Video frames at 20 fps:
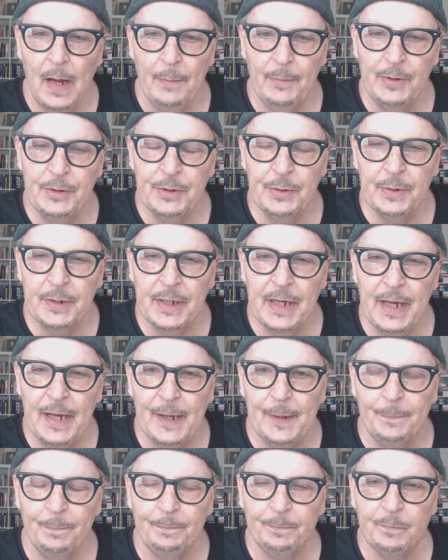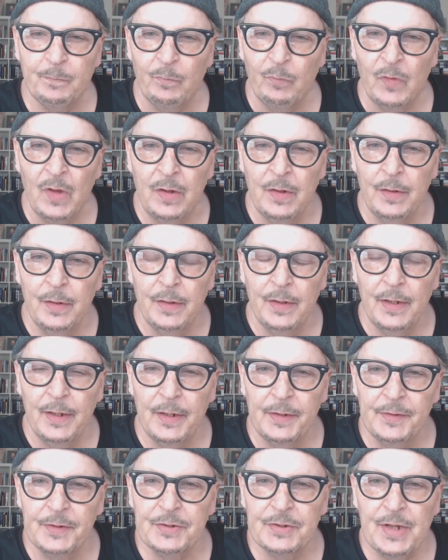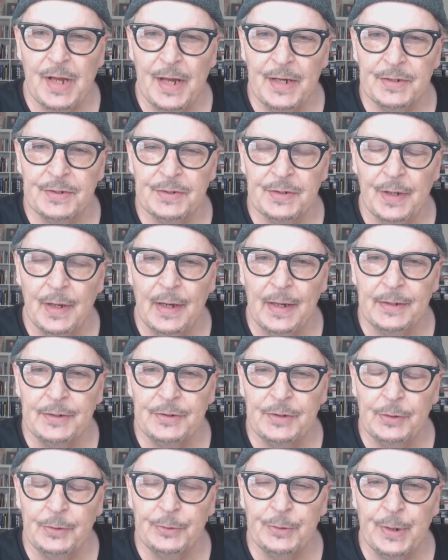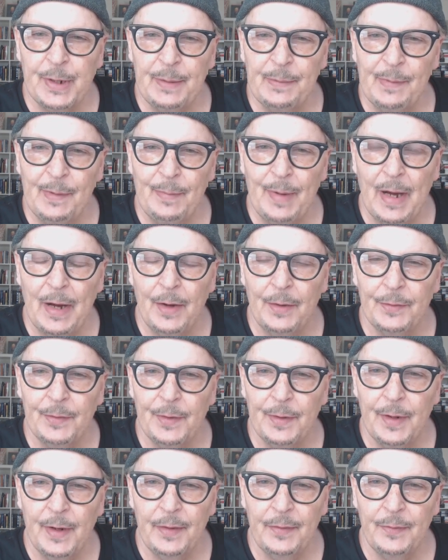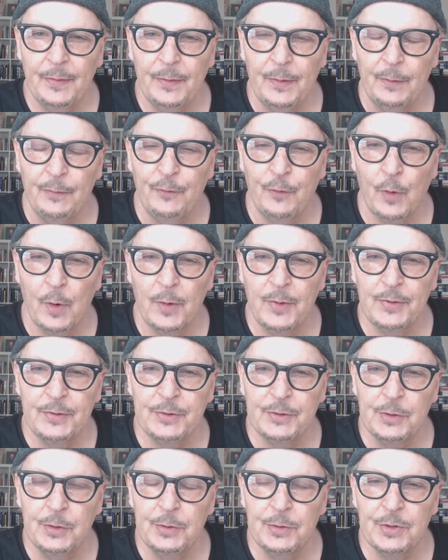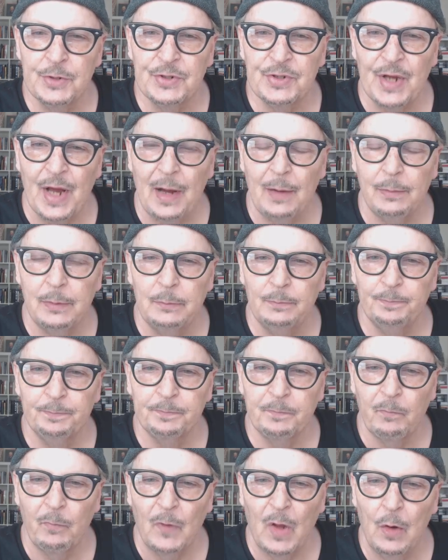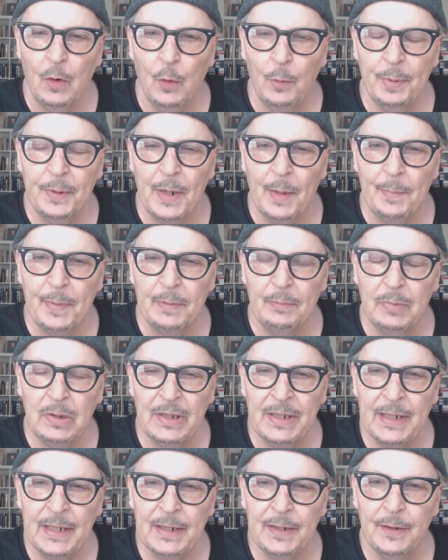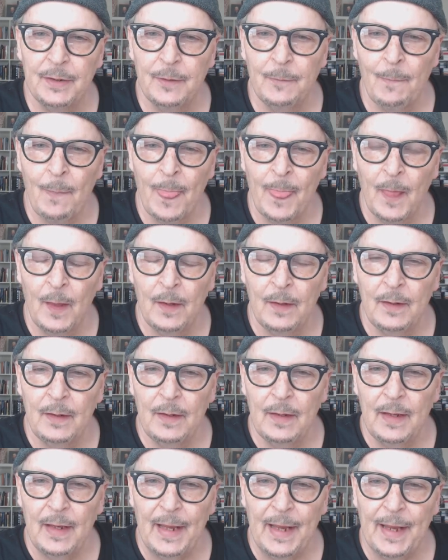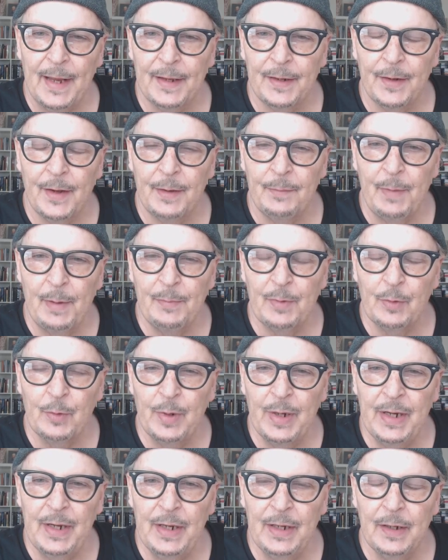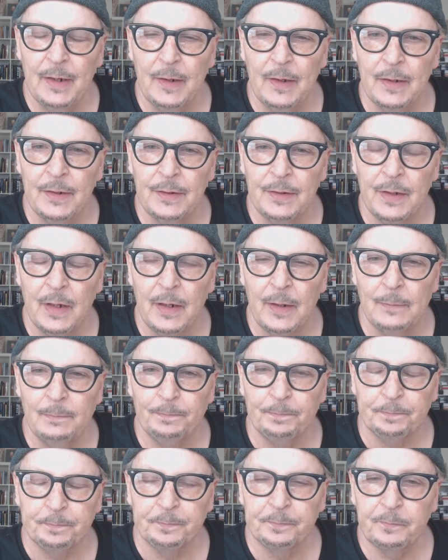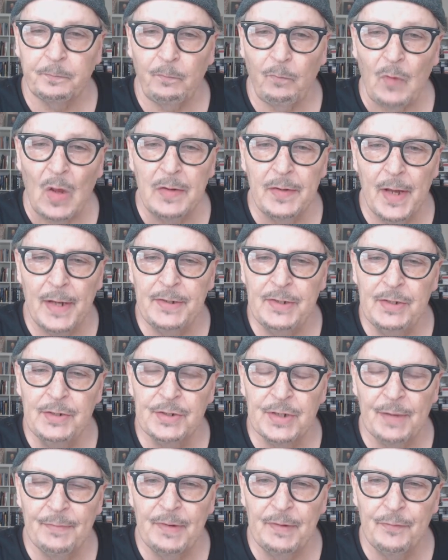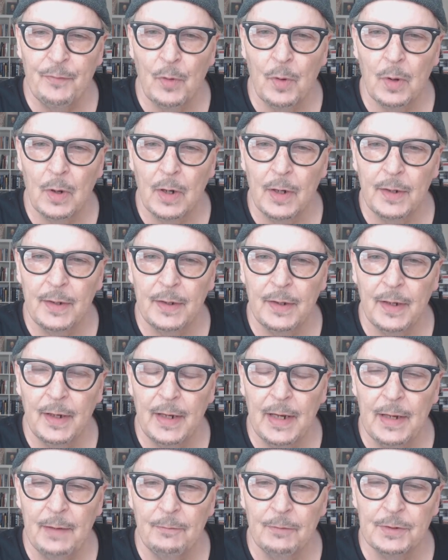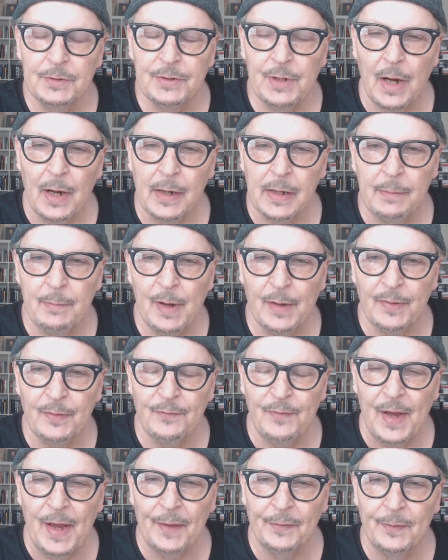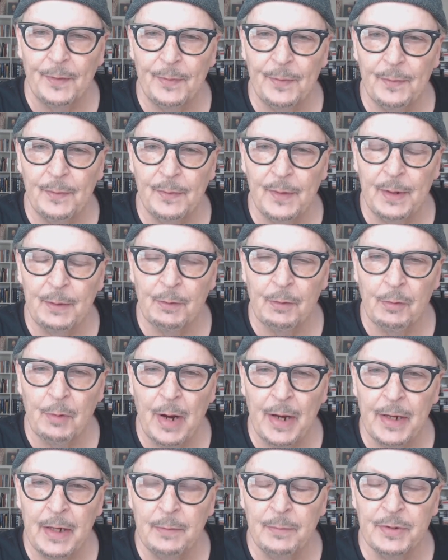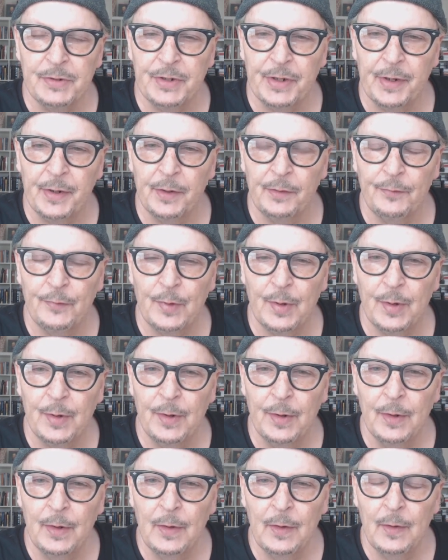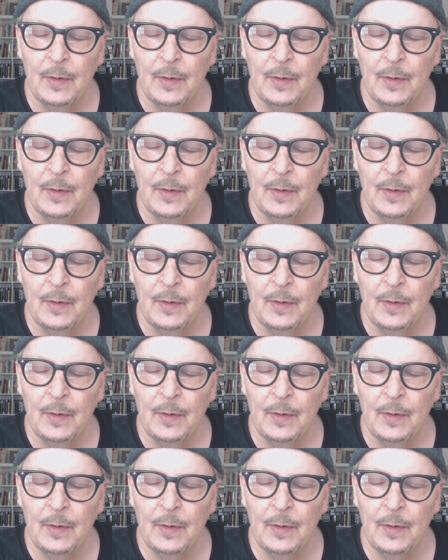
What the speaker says: I'm going to do it again. And in this case, I still dream about the fourth Stooges album, Open Up and Bleed. And I remember reading in 1974, and Iggy was talking about the fact that they were writing material for